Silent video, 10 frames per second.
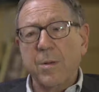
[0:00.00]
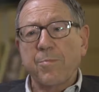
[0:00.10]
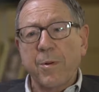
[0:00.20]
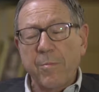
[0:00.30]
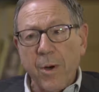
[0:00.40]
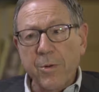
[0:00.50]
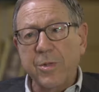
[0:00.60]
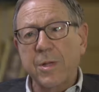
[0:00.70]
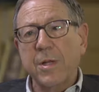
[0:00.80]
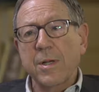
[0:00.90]
to
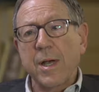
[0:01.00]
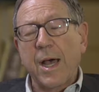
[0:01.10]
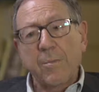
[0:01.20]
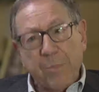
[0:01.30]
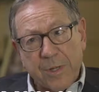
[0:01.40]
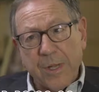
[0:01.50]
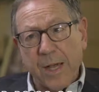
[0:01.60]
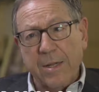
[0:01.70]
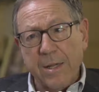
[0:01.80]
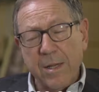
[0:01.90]
promote and
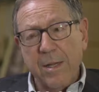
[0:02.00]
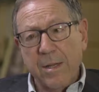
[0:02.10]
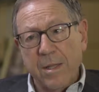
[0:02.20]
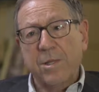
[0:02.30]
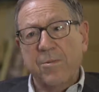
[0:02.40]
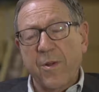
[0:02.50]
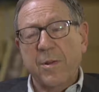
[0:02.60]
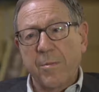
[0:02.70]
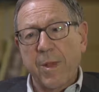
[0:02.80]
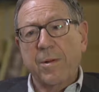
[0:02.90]
protect these
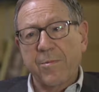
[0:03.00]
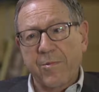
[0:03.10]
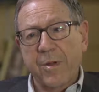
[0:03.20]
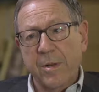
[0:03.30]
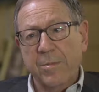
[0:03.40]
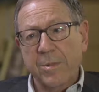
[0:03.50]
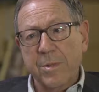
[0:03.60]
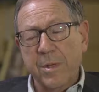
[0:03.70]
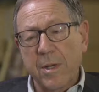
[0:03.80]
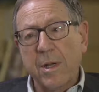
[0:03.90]
fundamental
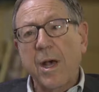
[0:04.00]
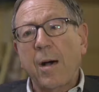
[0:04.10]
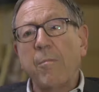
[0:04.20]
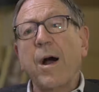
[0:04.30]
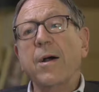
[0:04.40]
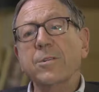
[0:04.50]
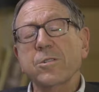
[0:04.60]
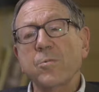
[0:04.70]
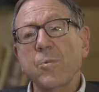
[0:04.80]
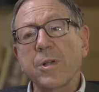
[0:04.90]
freedoms,
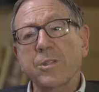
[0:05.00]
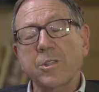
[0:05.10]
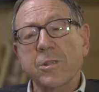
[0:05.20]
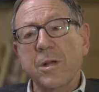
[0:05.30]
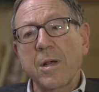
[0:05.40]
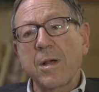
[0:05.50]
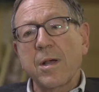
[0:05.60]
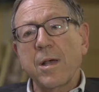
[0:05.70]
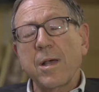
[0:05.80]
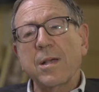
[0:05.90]
amongst which
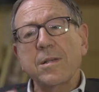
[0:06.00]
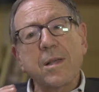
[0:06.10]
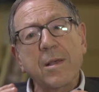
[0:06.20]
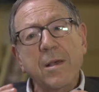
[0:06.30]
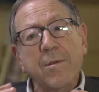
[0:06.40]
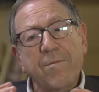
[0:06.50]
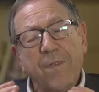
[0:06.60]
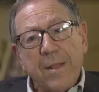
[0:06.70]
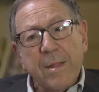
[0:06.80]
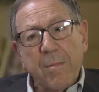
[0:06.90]
is the
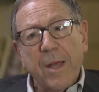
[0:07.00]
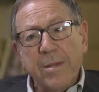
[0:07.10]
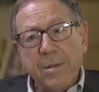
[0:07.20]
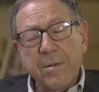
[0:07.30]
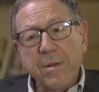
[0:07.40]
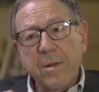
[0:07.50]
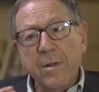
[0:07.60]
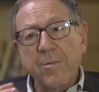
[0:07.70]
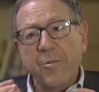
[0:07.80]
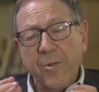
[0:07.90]
fundamental
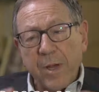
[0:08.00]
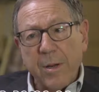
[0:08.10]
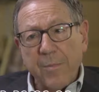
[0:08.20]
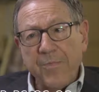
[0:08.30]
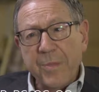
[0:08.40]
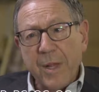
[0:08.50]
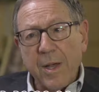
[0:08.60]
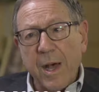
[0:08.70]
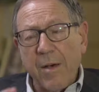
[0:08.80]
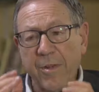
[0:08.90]
freedom
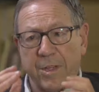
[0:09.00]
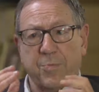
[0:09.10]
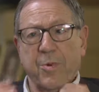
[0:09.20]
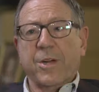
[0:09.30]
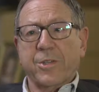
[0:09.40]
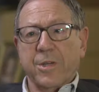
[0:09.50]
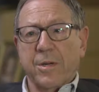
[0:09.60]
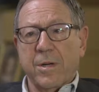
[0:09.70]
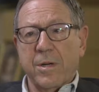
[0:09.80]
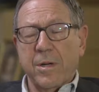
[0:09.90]
of expression,
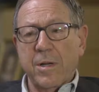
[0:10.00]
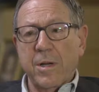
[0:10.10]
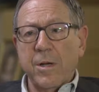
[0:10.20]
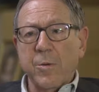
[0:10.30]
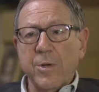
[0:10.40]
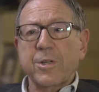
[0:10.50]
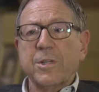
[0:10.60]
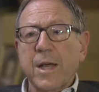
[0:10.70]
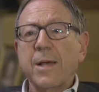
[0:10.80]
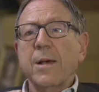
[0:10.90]
which
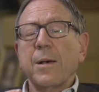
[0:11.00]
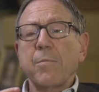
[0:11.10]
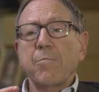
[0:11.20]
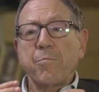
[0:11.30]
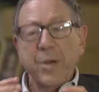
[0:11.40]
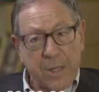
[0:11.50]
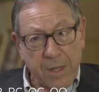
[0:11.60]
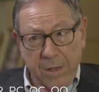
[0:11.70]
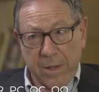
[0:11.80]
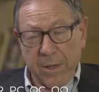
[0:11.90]
is a
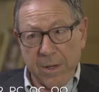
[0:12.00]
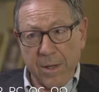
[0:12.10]
pillar